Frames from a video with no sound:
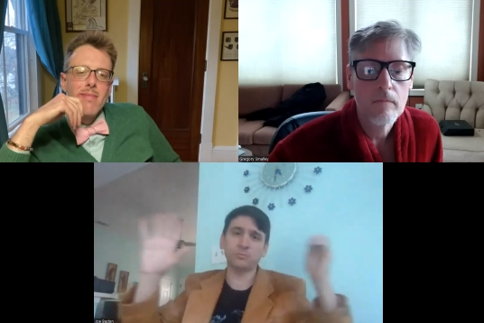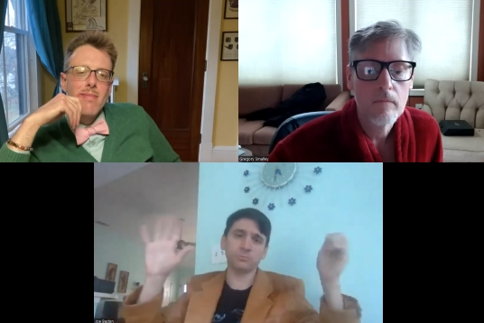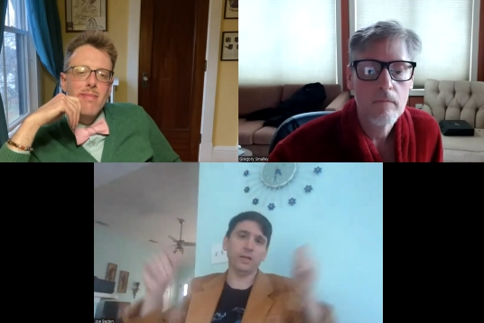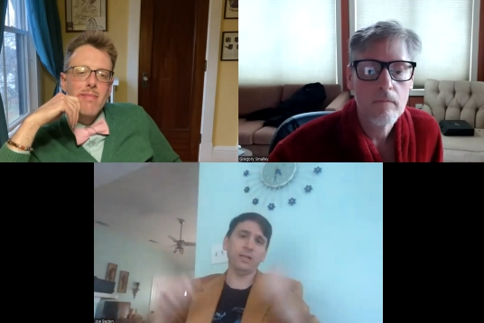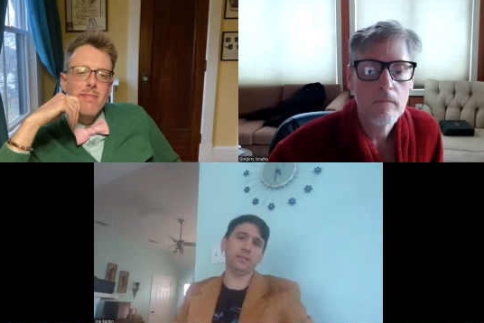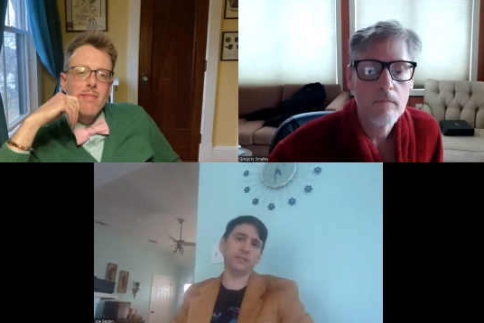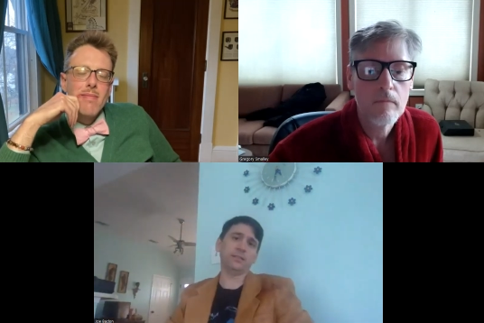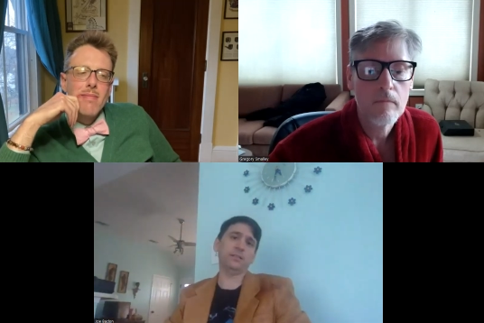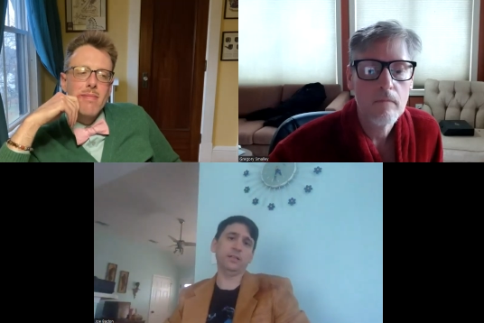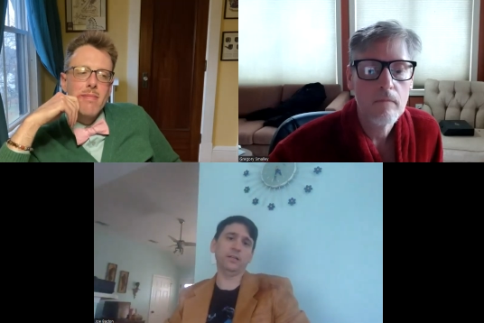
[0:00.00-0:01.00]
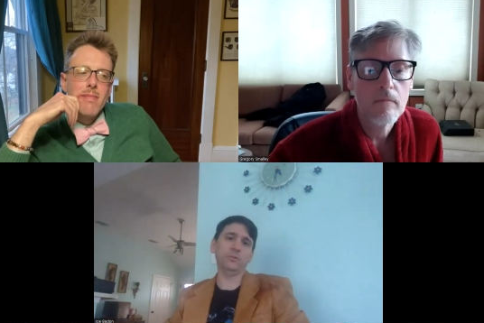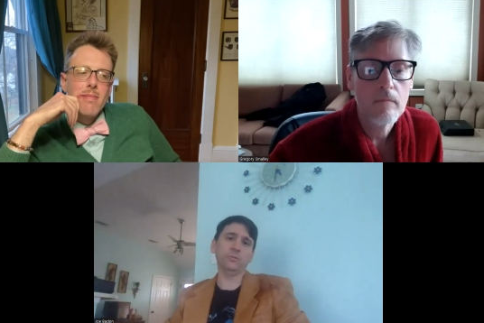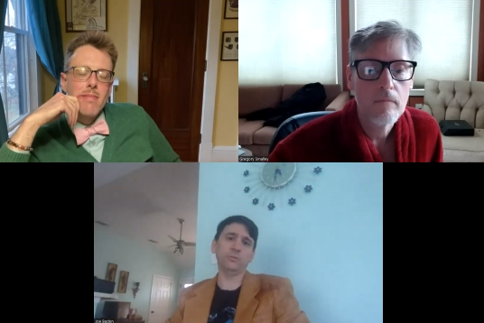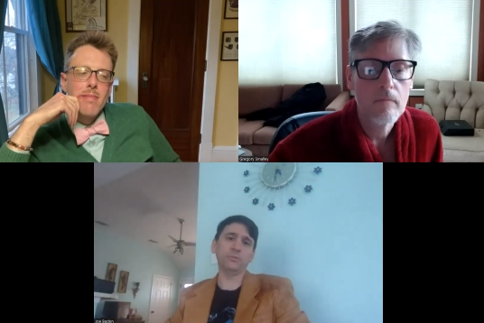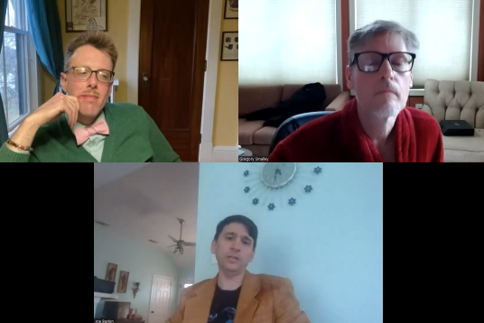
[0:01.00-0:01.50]
Speaker 1: writing, you know,
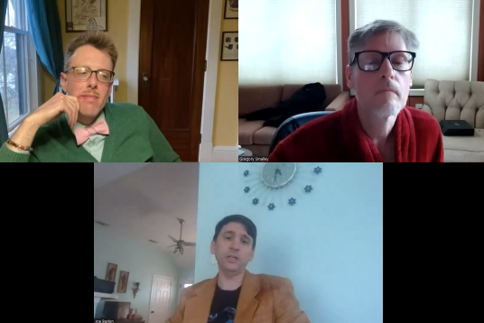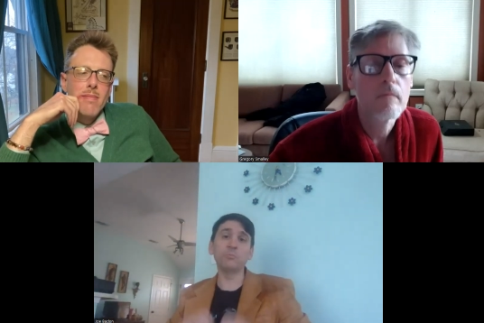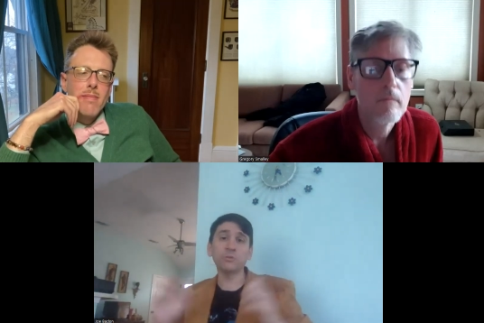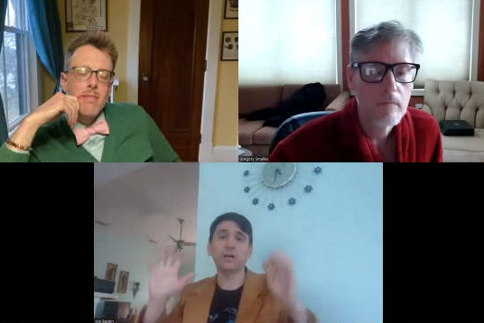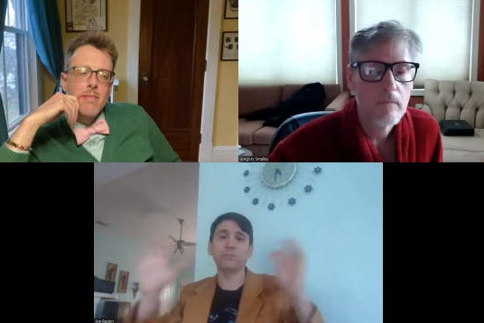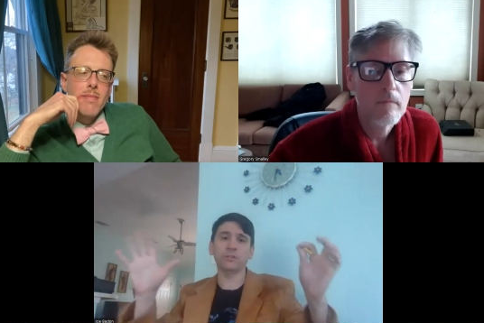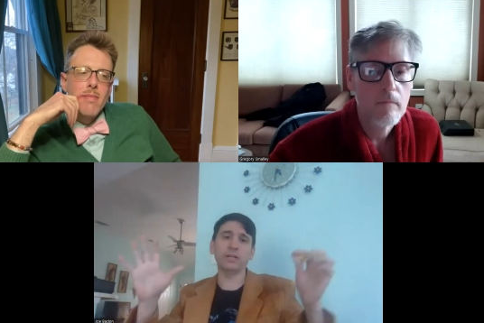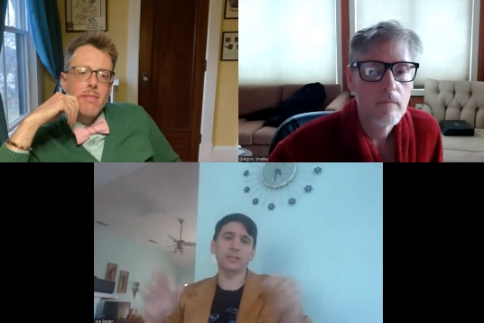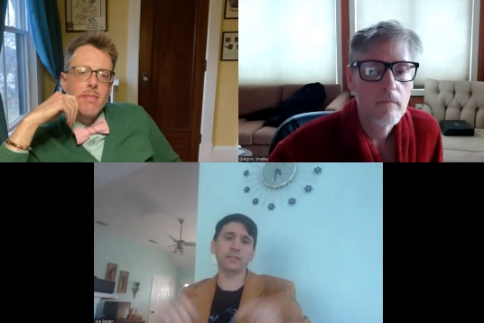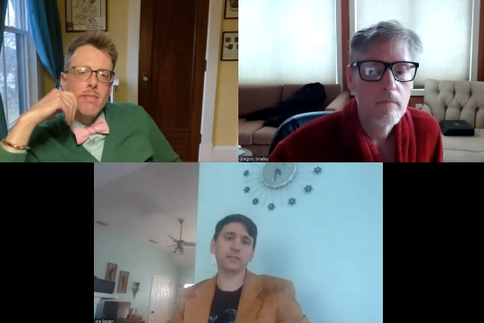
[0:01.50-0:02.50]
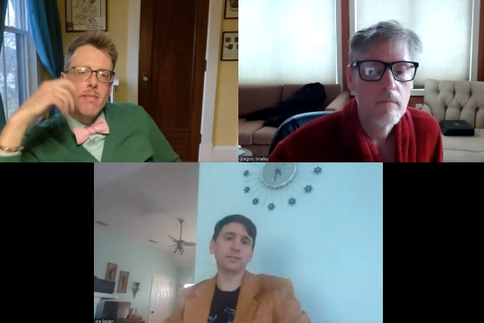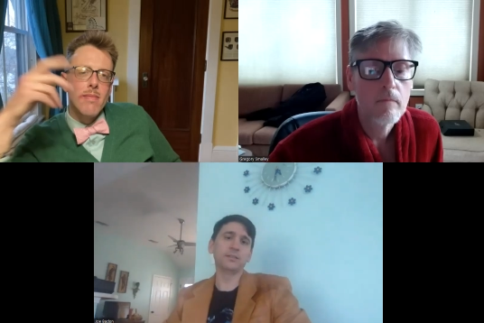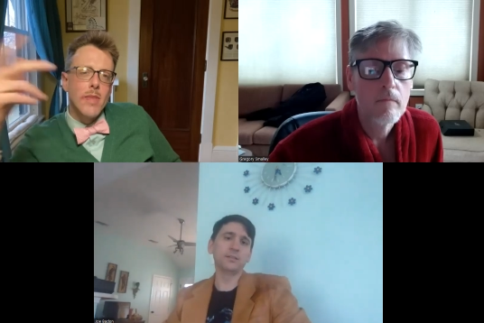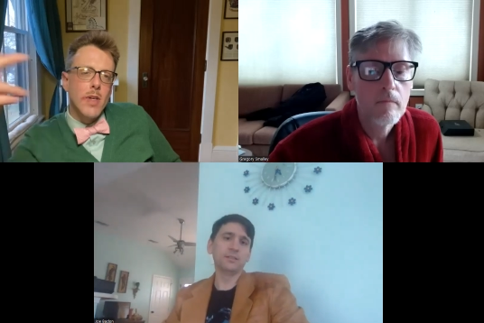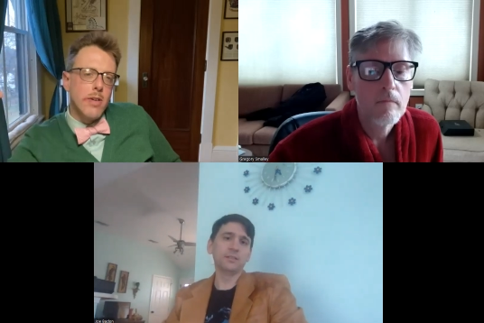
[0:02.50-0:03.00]
or improv writing.
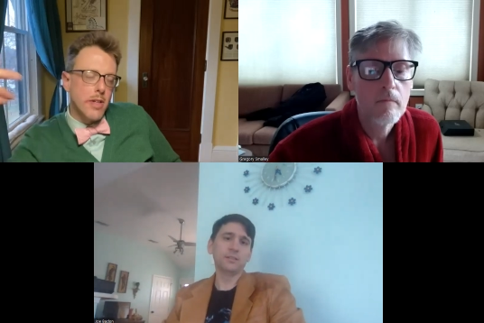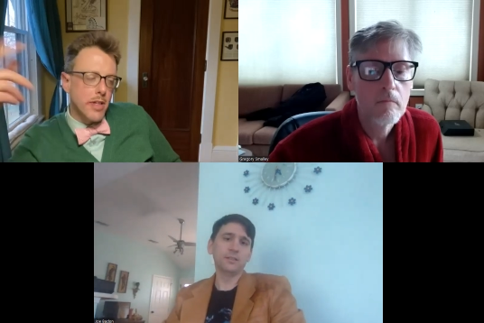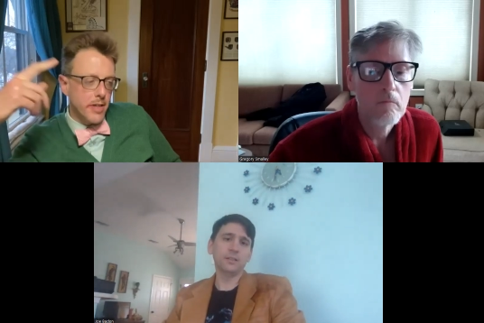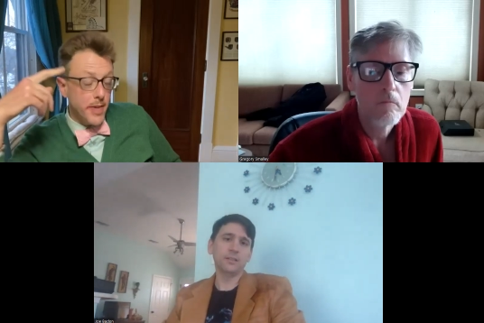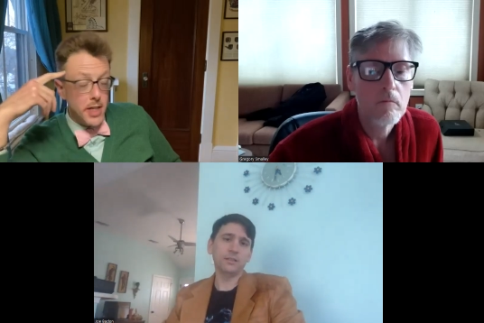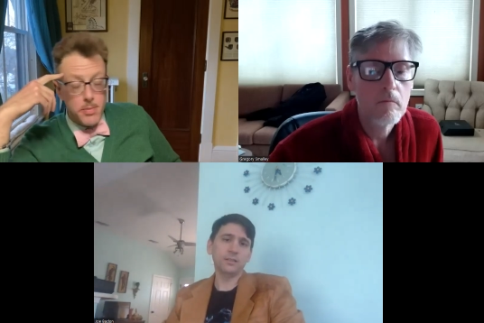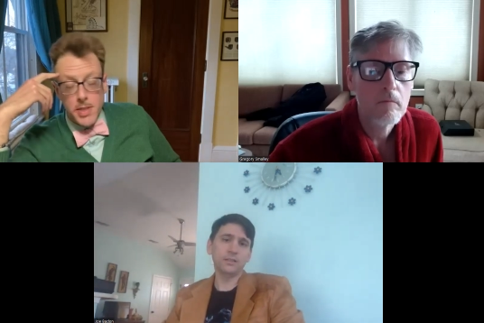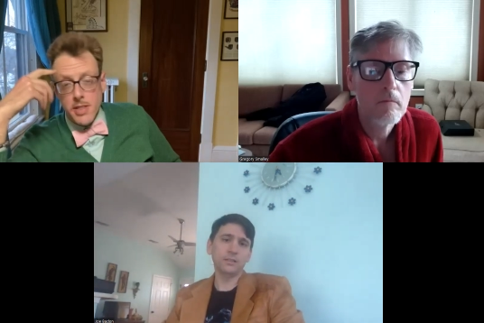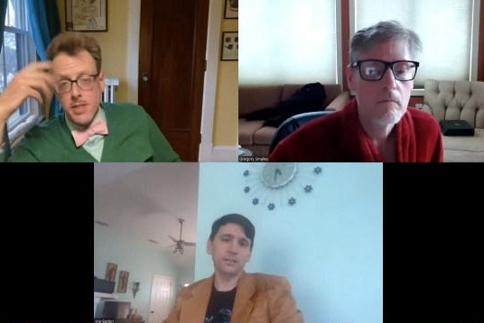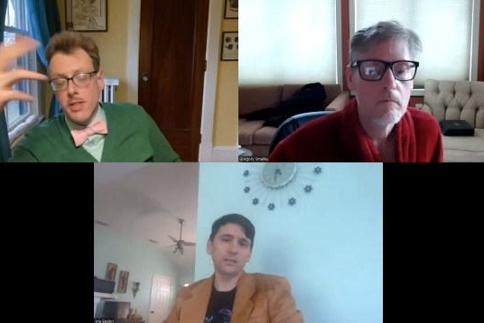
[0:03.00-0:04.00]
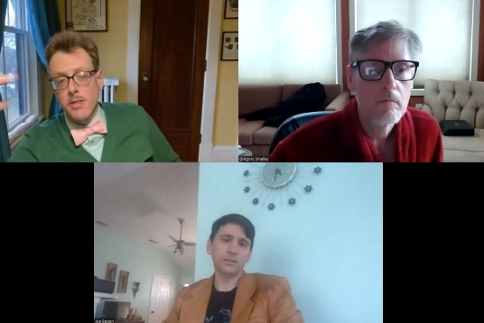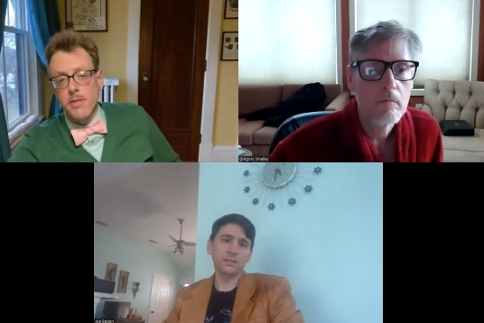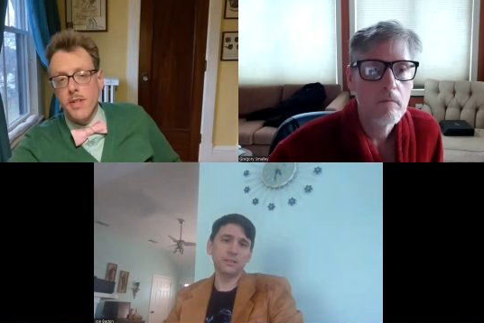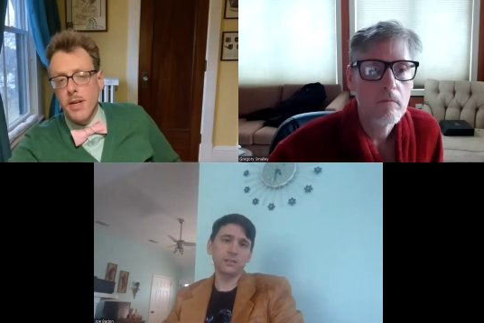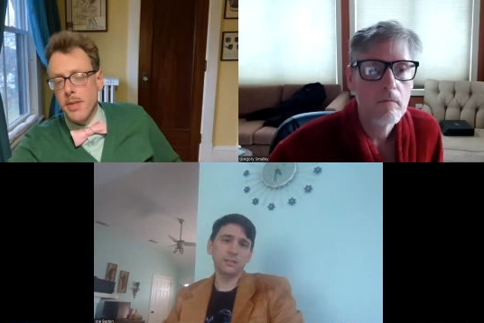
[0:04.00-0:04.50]
Speaker 2: Or the development of
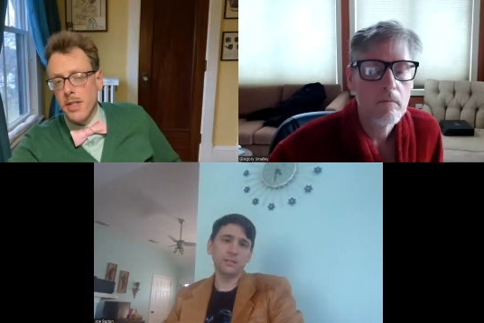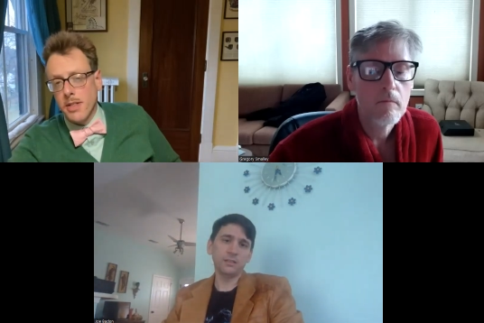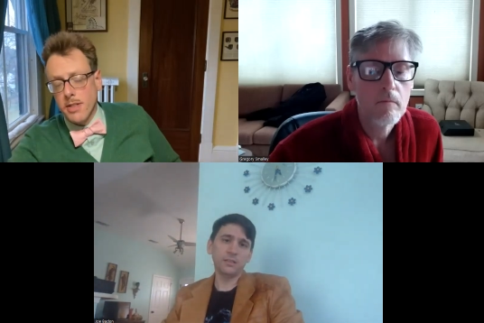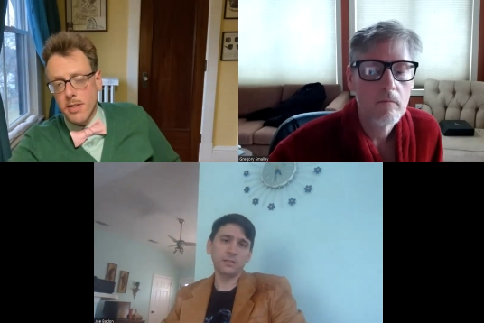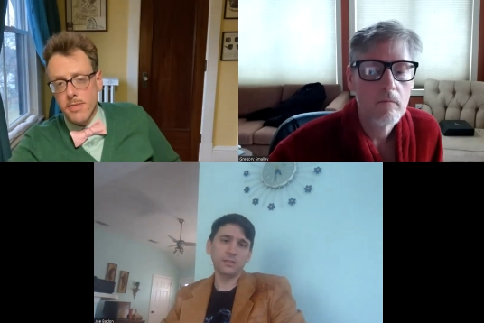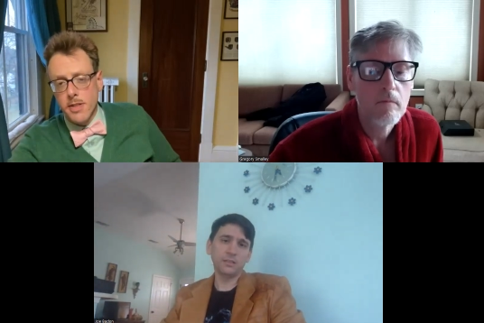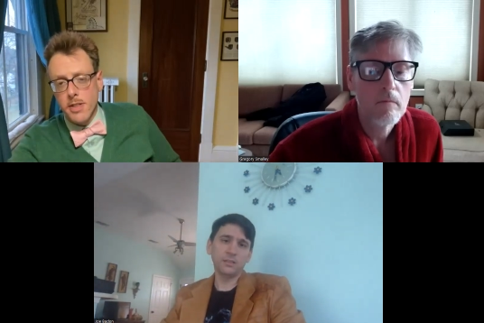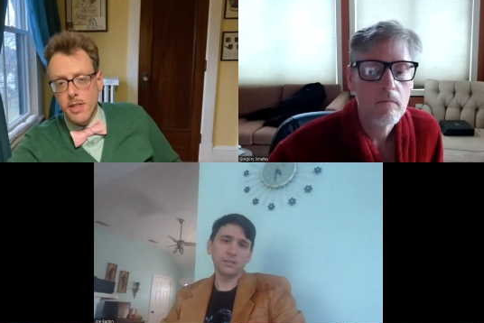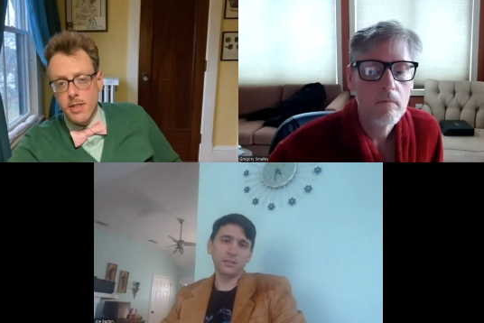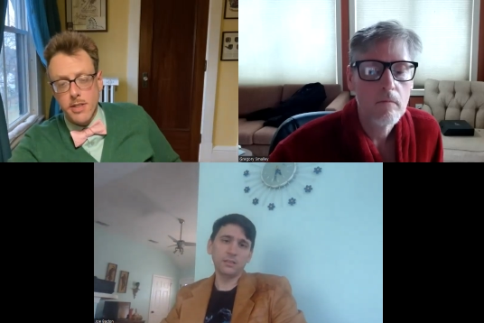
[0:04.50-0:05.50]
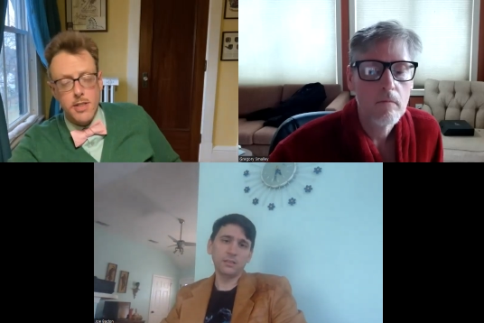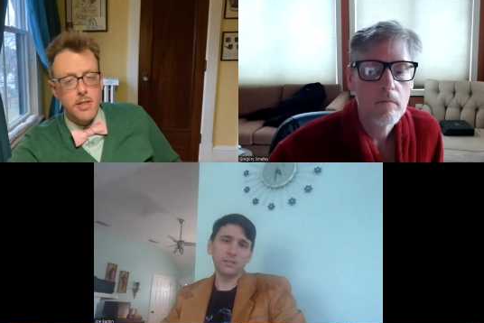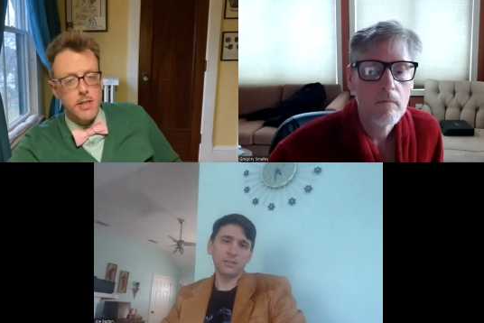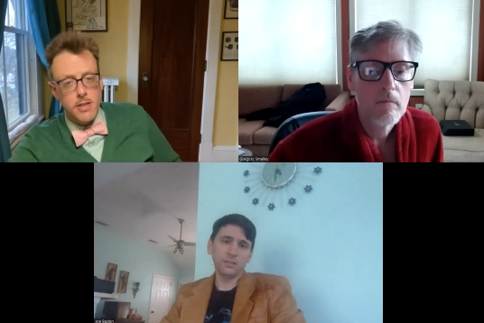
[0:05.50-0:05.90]
epics over the years as they're